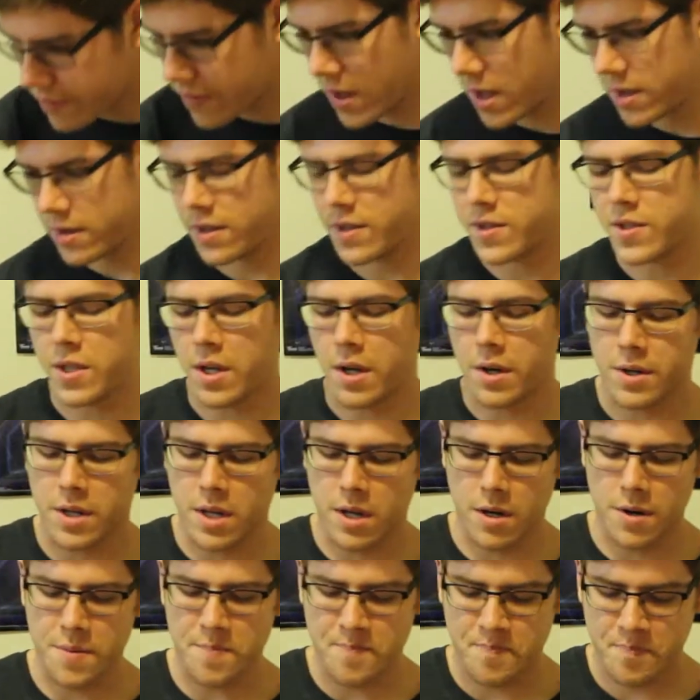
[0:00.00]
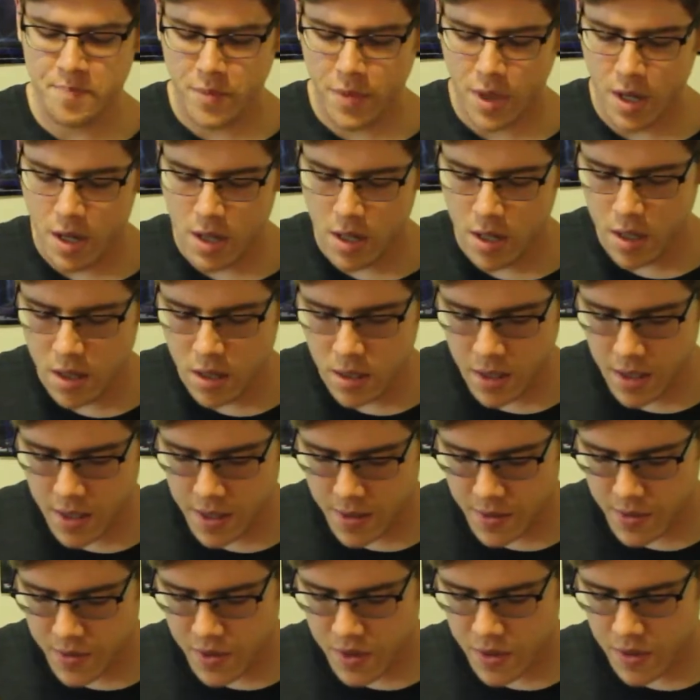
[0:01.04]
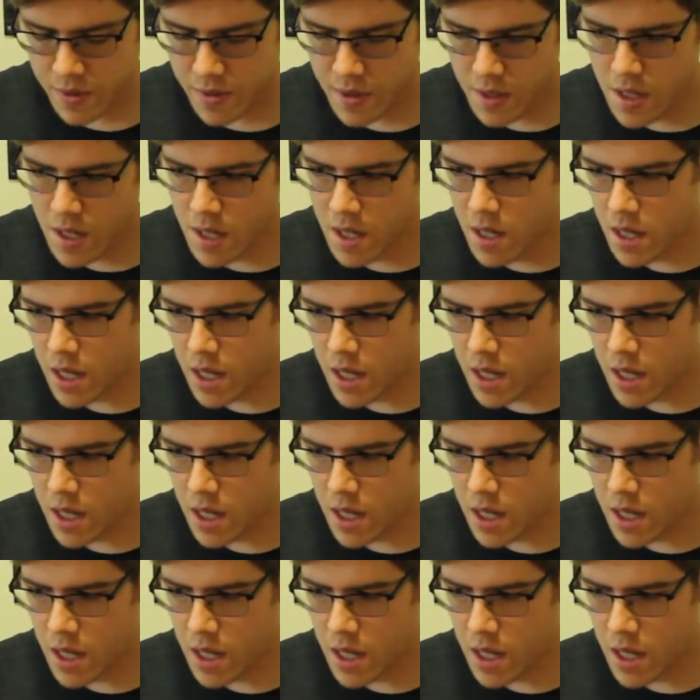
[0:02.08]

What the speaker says: font that's on here is